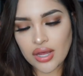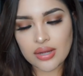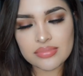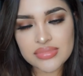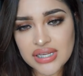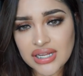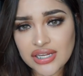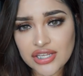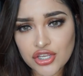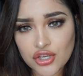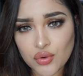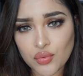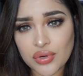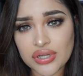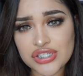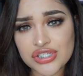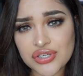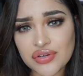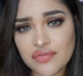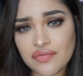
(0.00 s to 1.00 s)
I'm telling you,
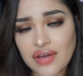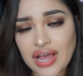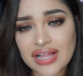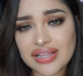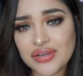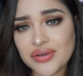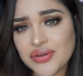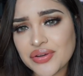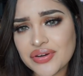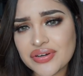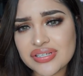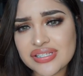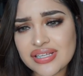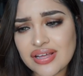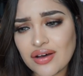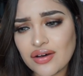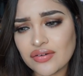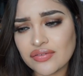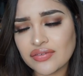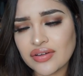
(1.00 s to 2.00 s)
once you value
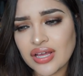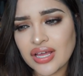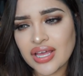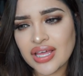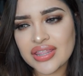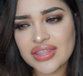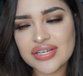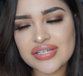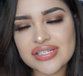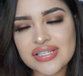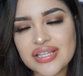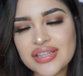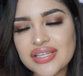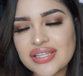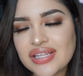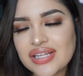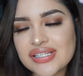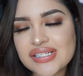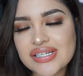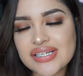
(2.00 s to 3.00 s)
yourself, there's
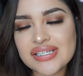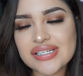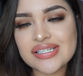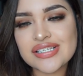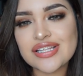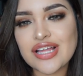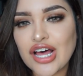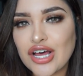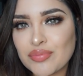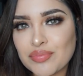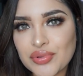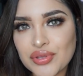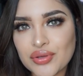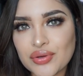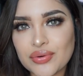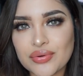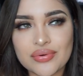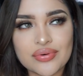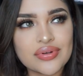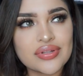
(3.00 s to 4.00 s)
nothing that's gonna stop
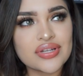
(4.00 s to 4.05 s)
you.